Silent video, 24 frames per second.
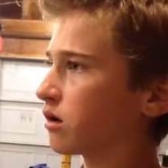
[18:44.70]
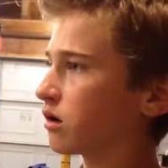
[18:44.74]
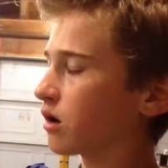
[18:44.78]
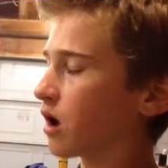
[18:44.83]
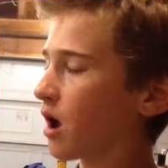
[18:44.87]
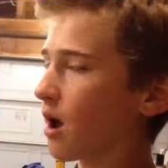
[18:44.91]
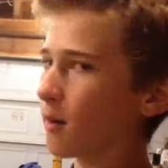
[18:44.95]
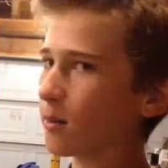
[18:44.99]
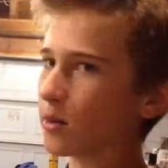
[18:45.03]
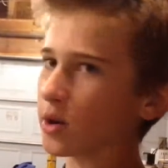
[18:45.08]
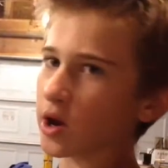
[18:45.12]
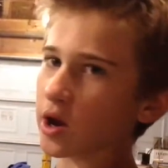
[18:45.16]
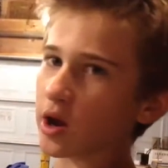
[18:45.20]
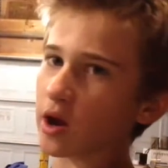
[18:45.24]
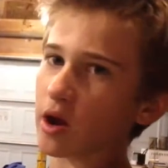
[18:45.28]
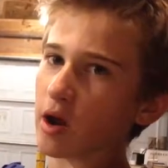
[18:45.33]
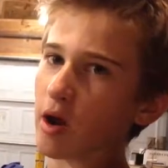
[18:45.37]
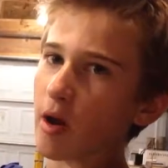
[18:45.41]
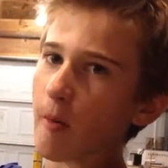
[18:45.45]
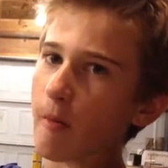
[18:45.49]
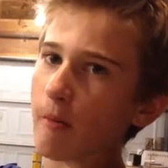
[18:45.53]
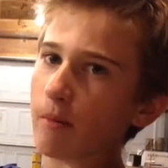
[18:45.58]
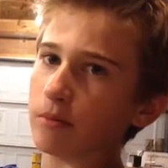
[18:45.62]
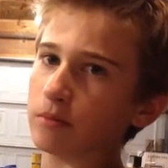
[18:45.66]
I'm an
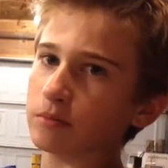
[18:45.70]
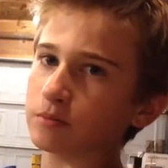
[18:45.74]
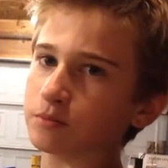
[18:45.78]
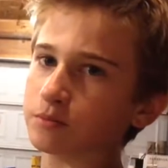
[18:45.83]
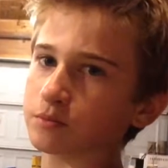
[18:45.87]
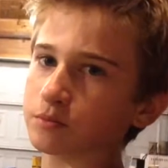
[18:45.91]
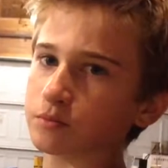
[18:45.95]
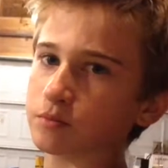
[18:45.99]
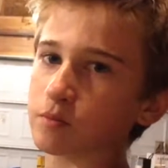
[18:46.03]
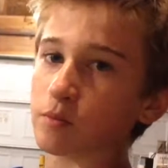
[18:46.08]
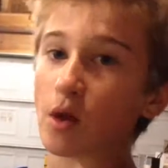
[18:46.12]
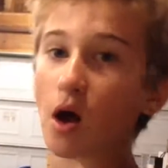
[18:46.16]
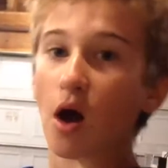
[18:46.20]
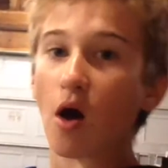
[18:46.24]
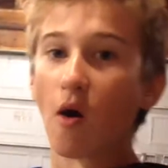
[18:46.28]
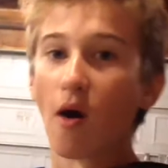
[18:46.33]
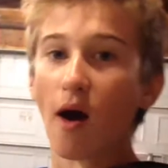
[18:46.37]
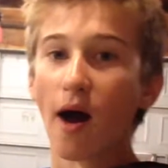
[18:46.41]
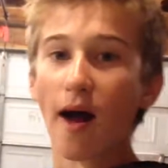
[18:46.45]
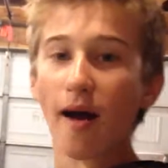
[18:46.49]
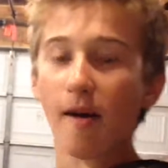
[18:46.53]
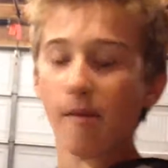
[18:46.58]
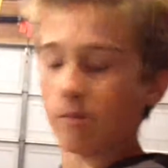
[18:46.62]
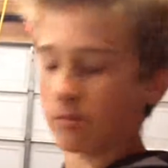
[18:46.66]
idiot. Oh,
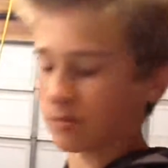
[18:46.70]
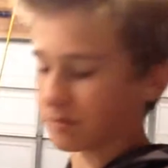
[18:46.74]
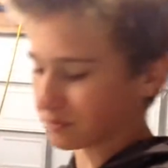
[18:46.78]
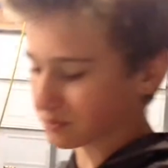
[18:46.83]
hey!